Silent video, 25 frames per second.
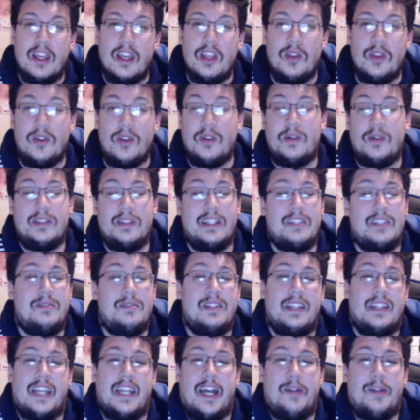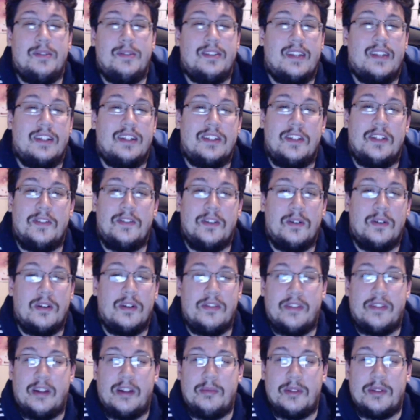You can always ask me in the comments section if you don't want
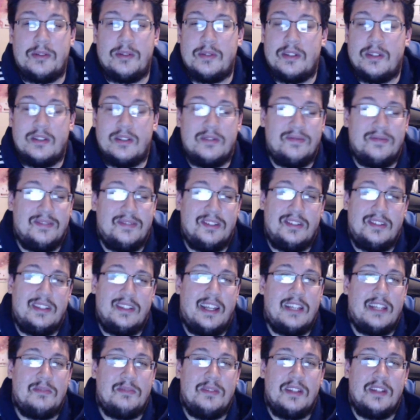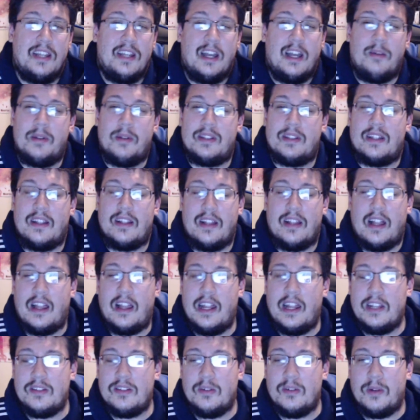to follow me on Twitter. Go just ask me in the comments. I'll
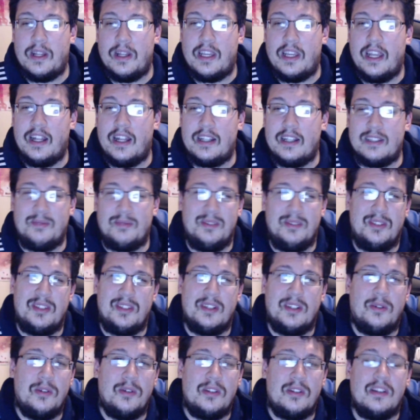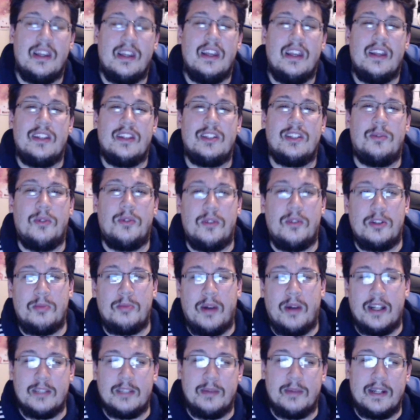answer when I can, because I'm usually always someone who
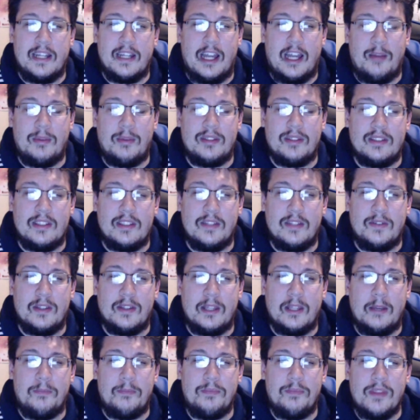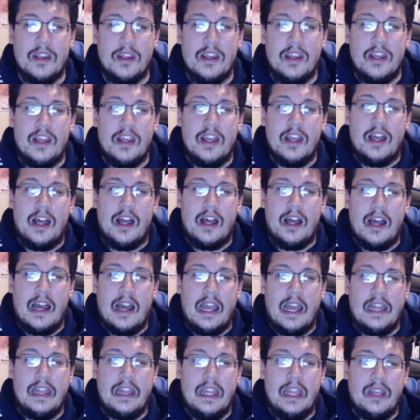responds by comments and stuff like that.
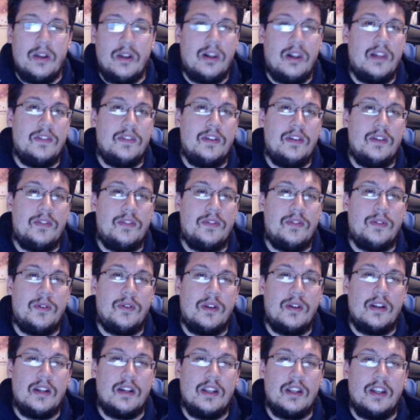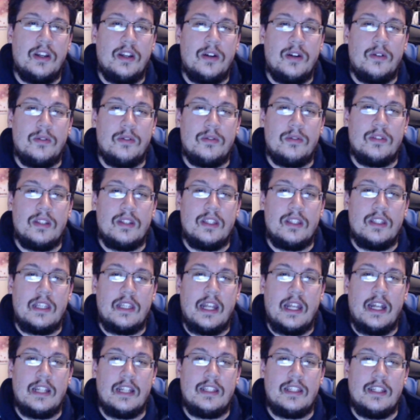I thank all of you for, you know,
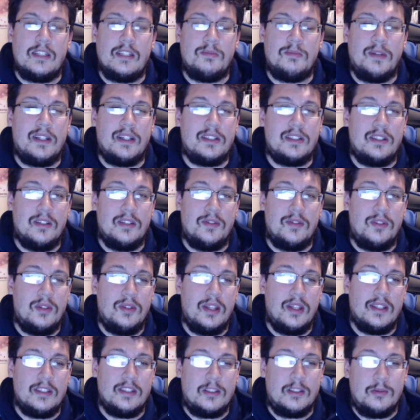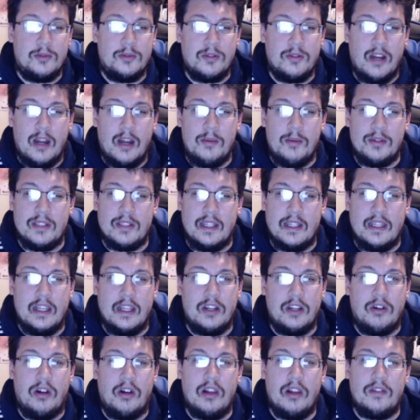getting to this milestone of 2,000 subscribers. I thank
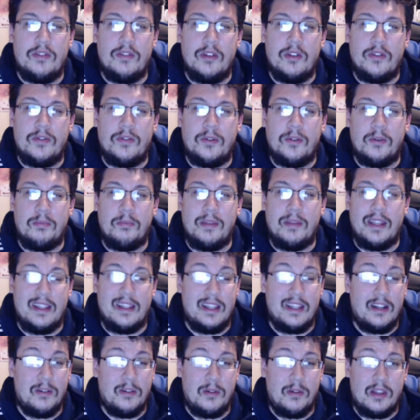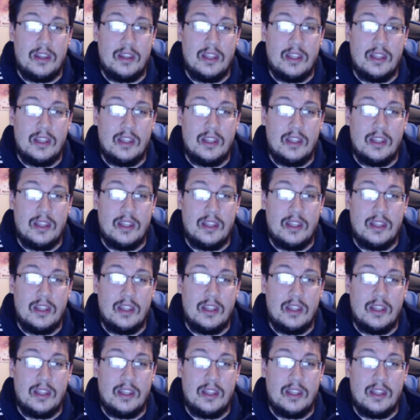all of you for being there with